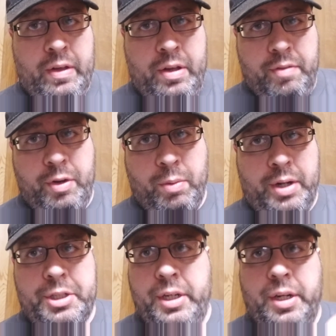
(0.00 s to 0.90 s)
if you're
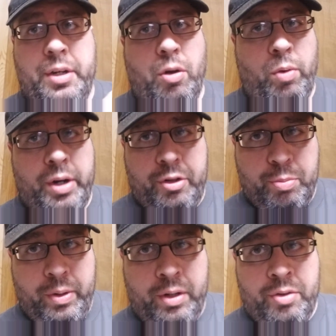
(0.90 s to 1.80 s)
watching and you don't want any
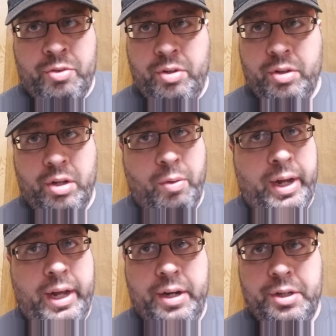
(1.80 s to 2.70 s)
spoilers, go
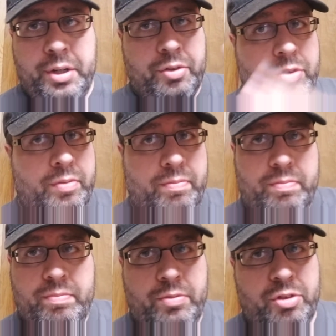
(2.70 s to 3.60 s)
ahead and just
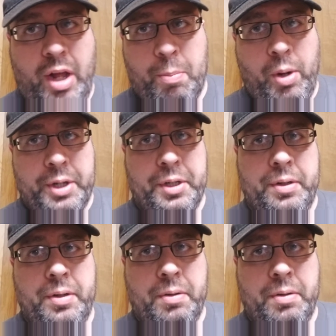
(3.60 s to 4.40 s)
stop watching.